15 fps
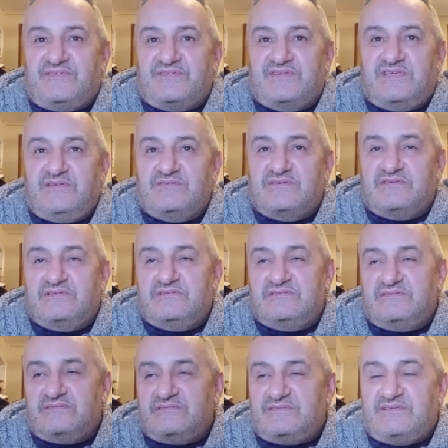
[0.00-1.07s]
I think he was like,
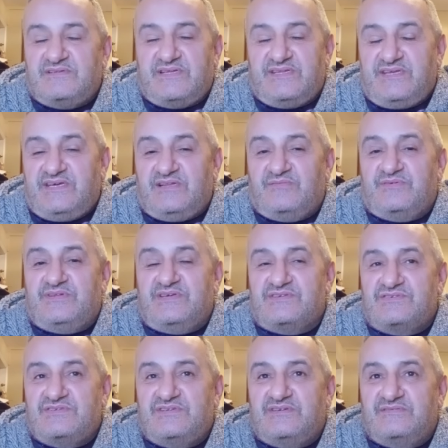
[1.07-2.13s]
oh, the hell with
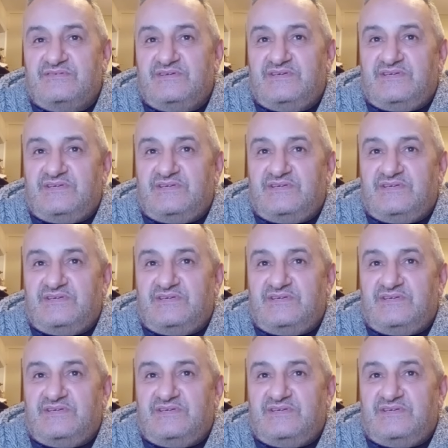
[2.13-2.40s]
this, you know.